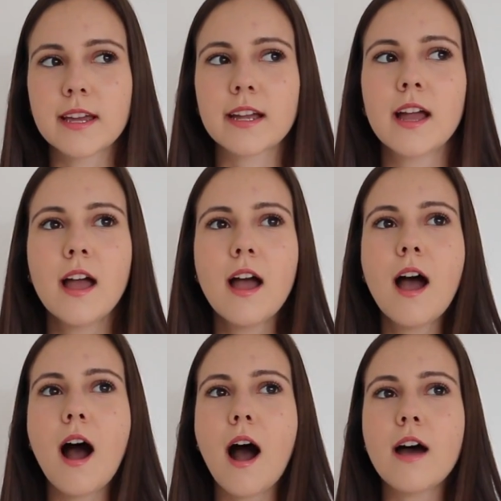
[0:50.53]
Like,
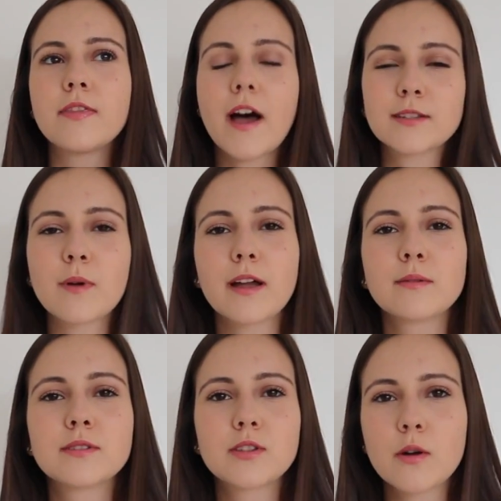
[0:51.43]
that's why I
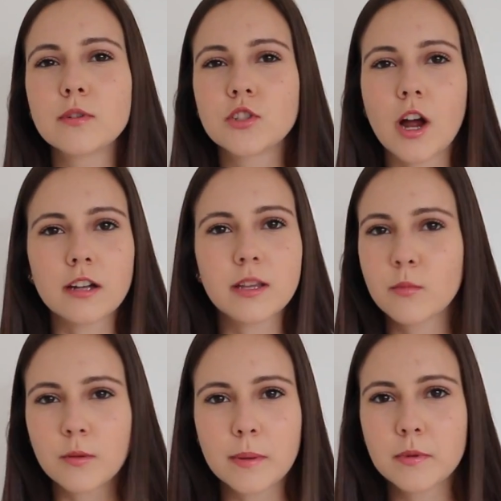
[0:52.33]
was so in shock that
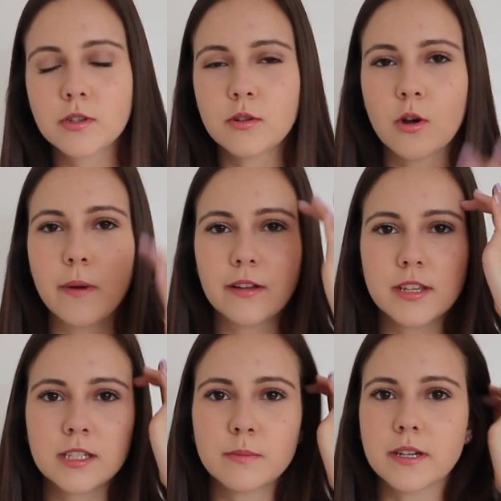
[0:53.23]
more people don't know about this,